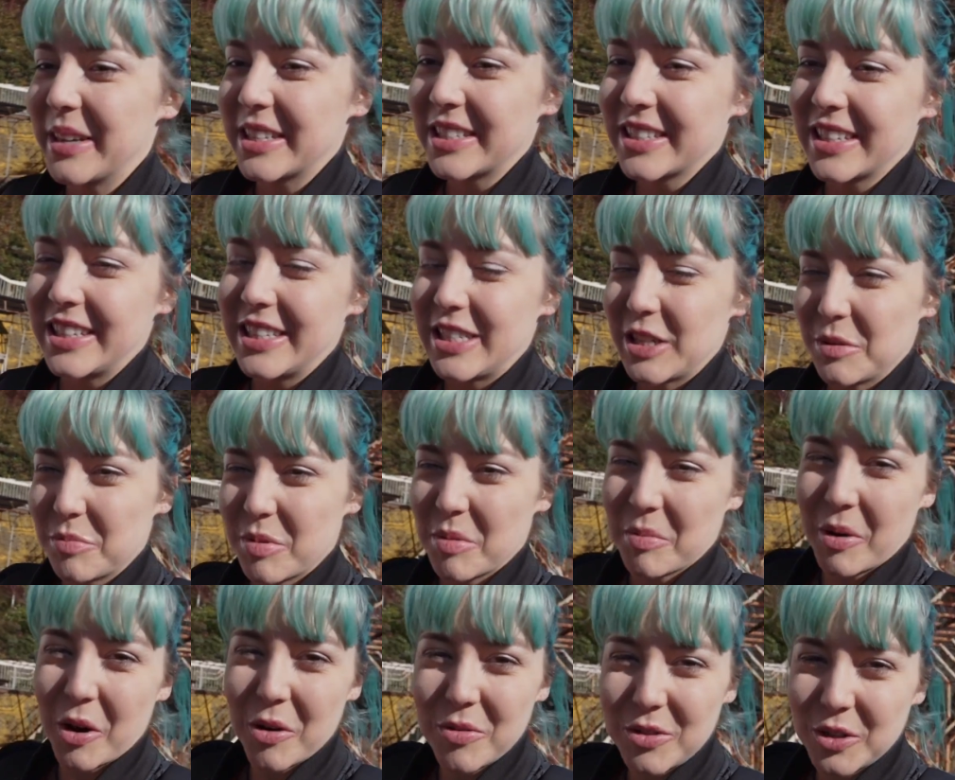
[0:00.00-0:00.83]
basically to
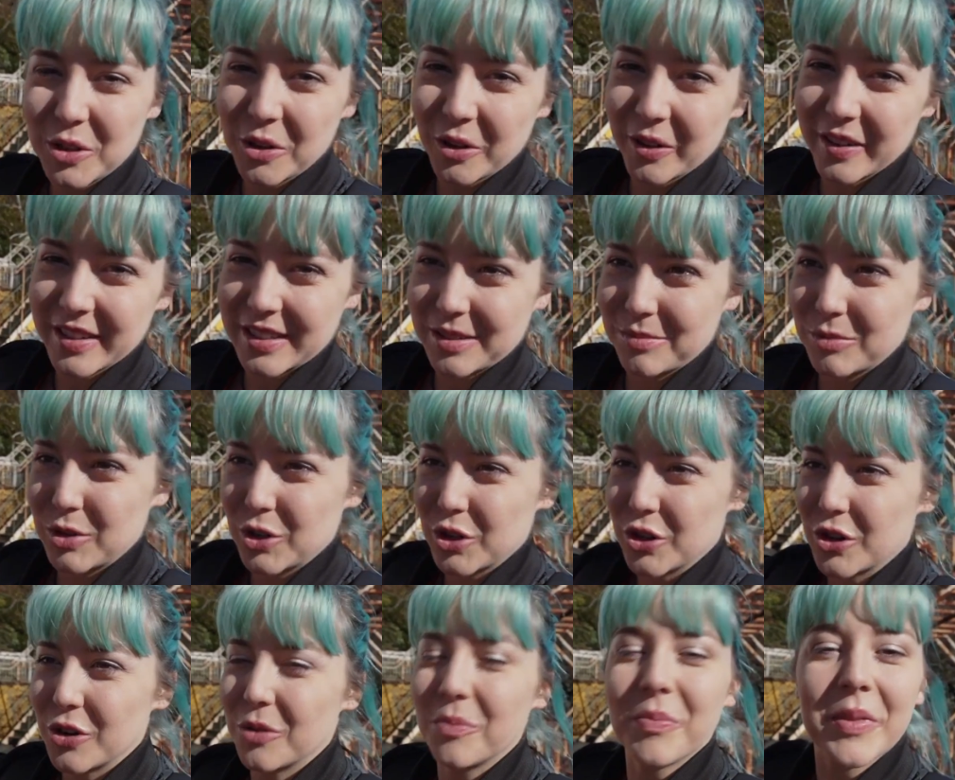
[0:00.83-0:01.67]
promote tourism
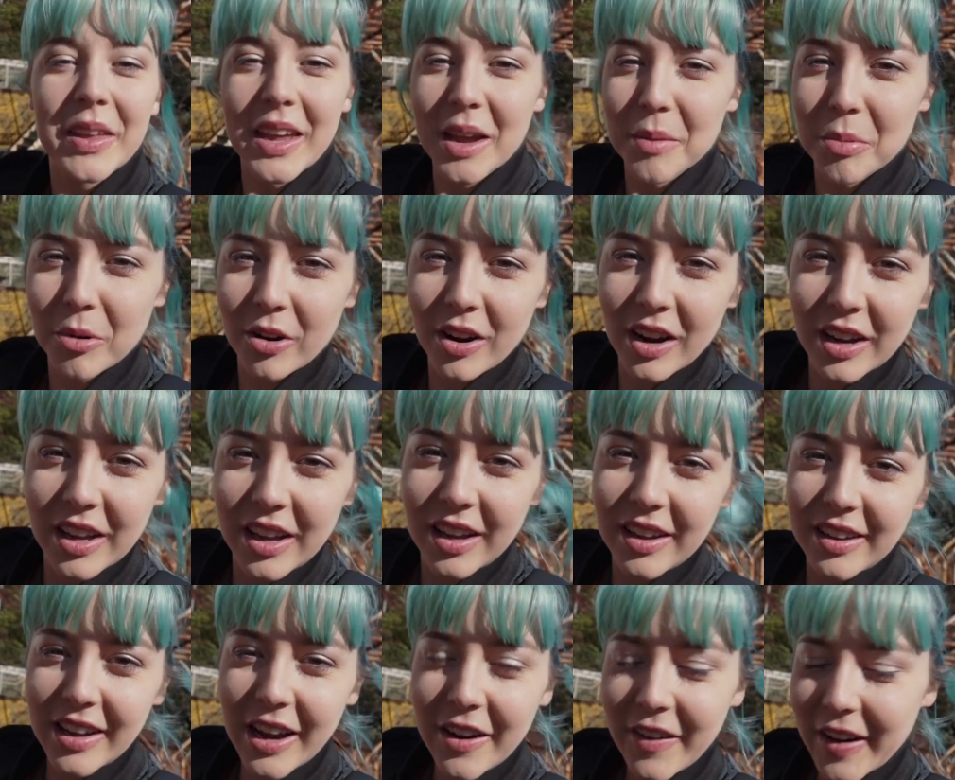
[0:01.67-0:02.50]
to
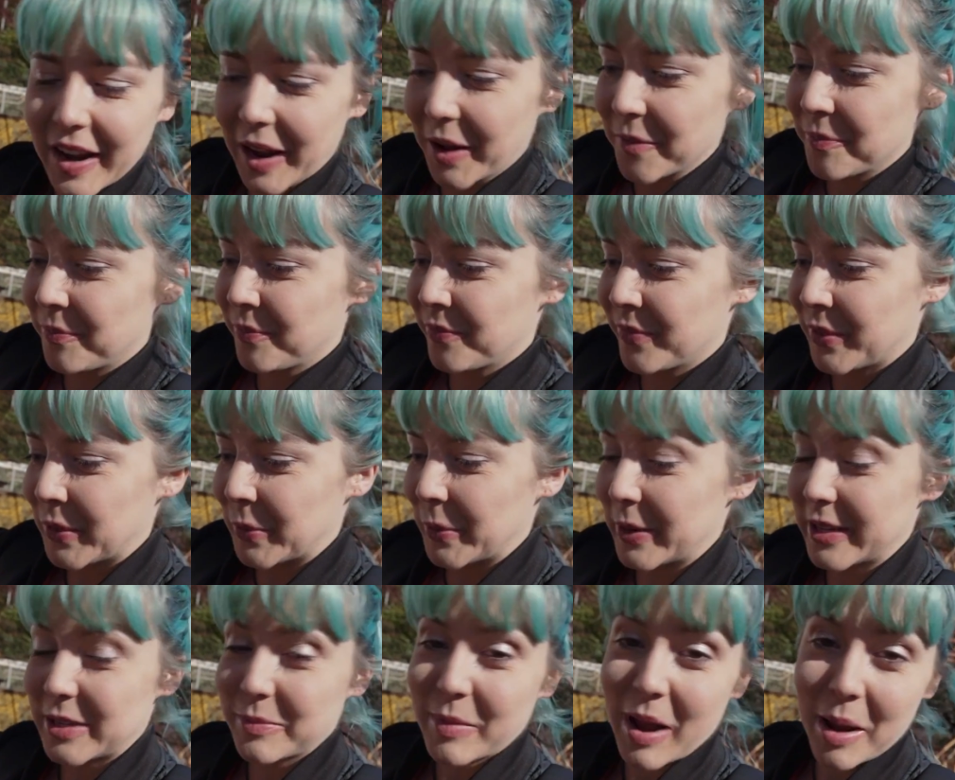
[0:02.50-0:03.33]
Ibaraki area,
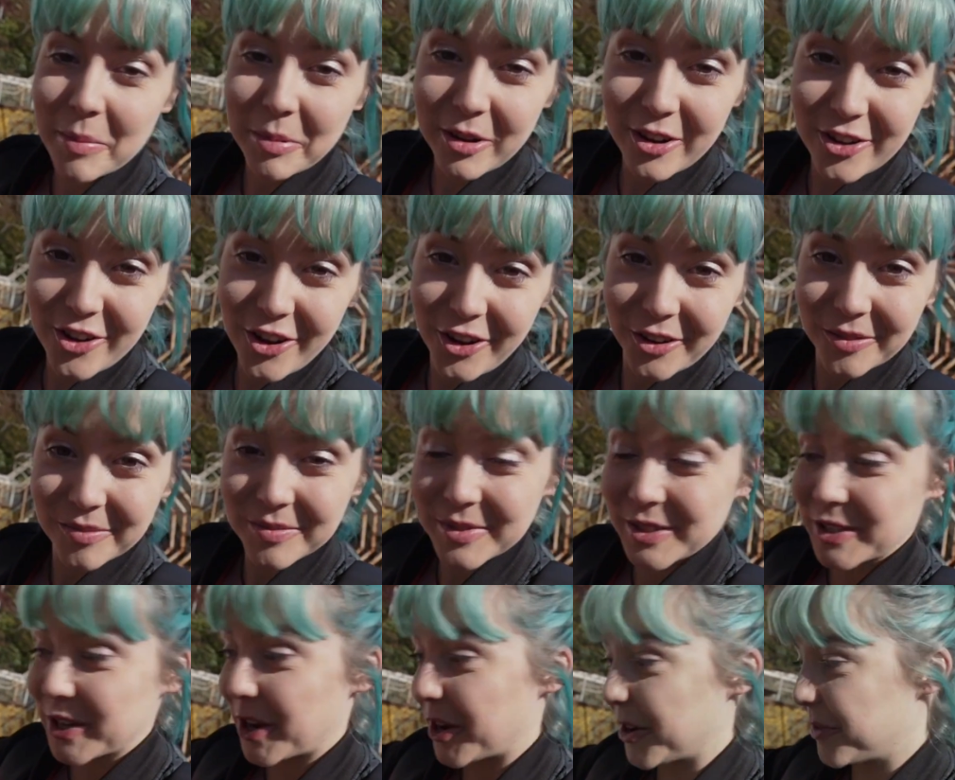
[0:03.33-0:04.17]
which I'm happy to do.
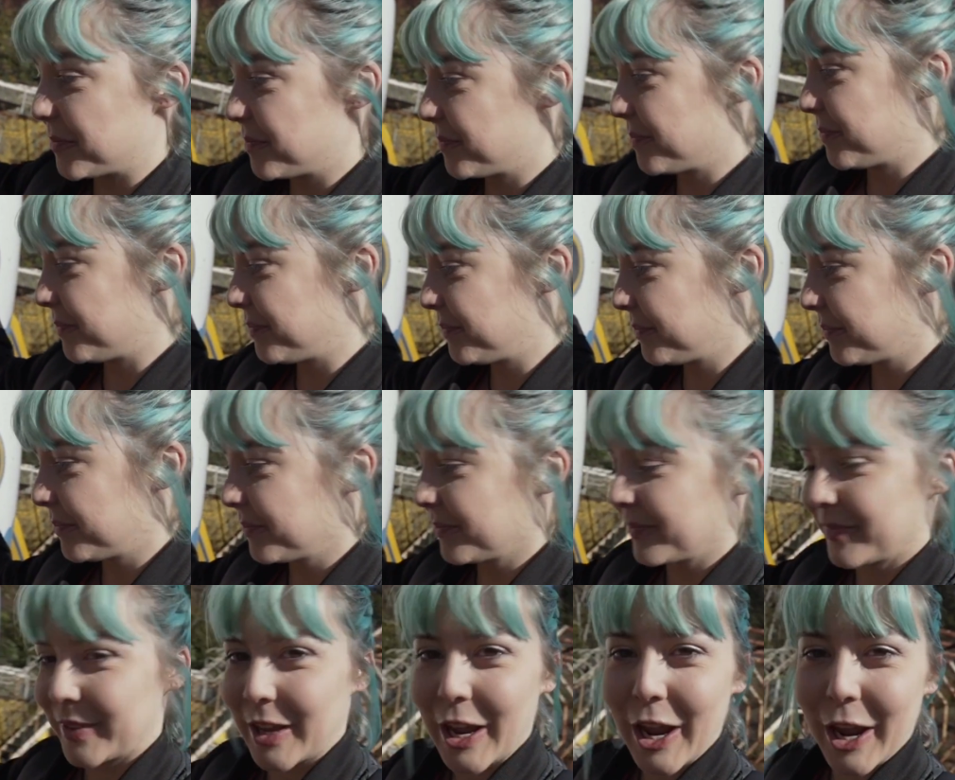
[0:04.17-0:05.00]
So,
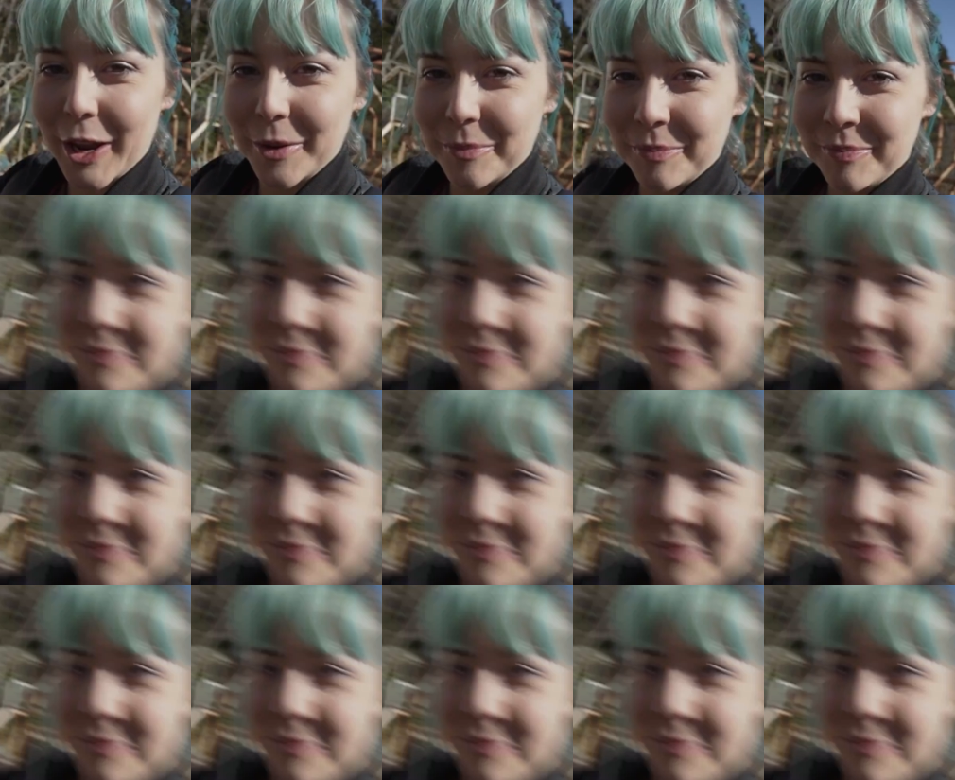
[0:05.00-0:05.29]
yeah.